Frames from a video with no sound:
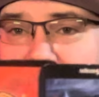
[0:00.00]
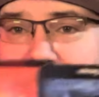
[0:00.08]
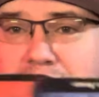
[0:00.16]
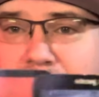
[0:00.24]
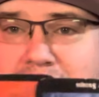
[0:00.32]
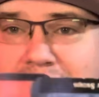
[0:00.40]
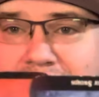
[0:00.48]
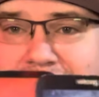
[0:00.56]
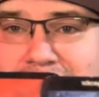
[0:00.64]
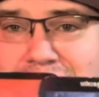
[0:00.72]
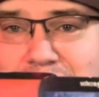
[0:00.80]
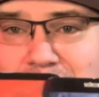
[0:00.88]
have three
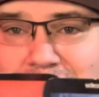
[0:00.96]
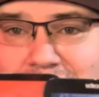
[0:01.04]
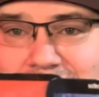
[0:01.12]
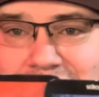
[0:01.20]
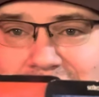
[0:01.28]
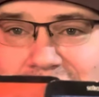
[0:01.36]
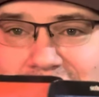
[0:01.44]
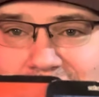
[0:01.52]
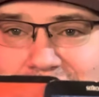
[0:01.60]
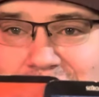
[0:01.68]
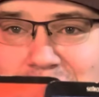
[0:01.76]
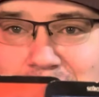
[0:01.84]
kings going on.
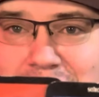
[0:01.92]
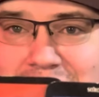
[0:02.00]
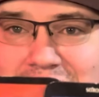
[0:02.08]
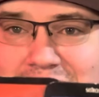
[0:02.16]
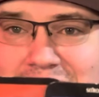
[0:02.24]
That's a good one.